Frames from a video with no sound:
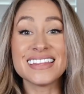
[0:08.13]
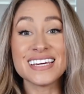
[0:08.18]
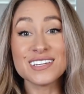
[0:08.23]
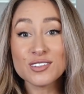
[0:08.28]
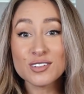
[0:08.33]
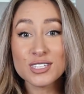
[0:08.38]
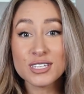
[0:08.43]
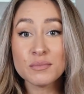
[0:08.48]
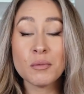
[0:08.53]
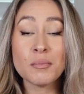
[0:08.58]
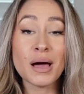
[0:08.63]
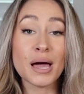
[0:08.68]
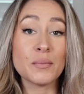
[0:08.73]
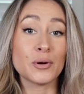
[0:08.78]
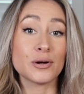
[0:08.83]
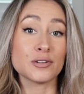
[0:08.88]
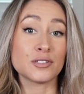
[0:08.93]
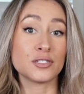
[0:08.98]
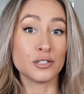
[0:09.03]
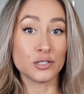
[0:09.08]
These are some of my
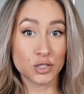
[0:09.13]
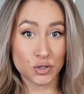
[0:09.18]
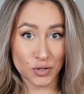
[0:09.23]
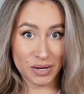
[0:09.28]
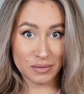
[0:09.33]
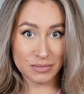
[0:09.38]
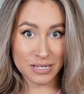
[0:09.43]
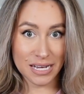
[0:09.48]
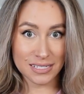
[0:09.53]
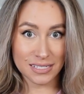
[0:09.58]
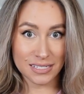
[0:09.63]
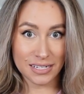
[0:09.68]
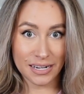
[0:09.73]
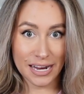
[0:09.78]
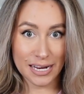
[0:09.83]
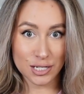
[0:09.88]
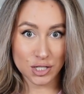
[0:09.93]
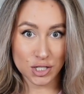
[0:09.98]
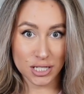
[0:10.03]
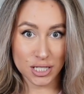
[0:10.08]
personal dream
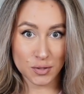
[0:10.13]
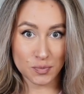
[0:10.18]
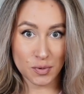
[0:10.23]
destinations,